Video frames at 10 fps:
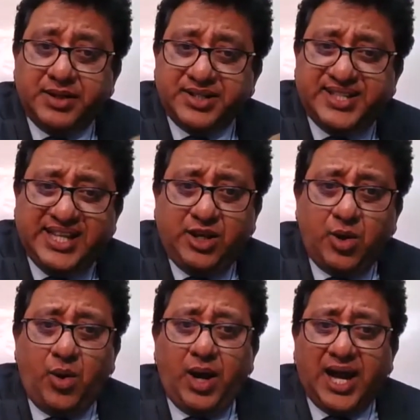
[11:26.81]
the
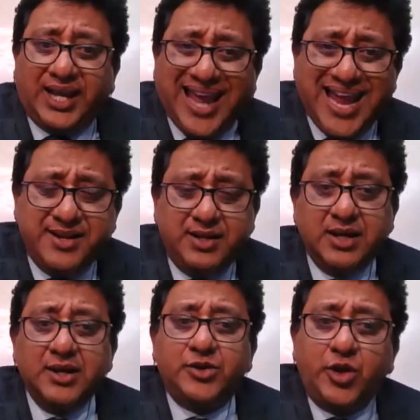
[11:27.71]
CEO
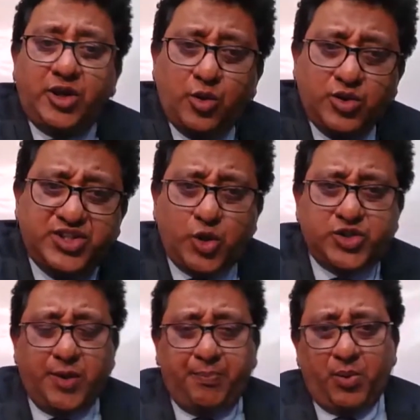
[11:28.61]
again to use
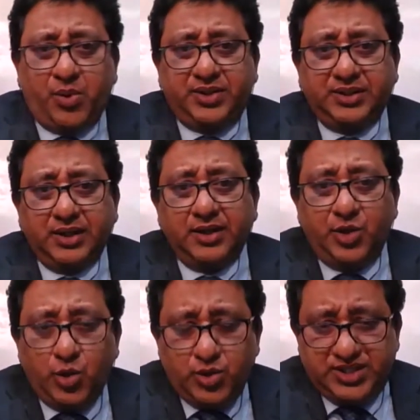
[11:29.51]
those reports,
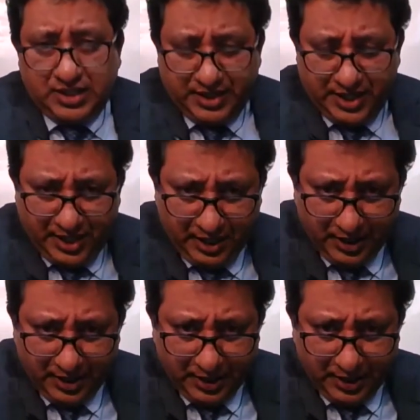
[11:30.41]
use the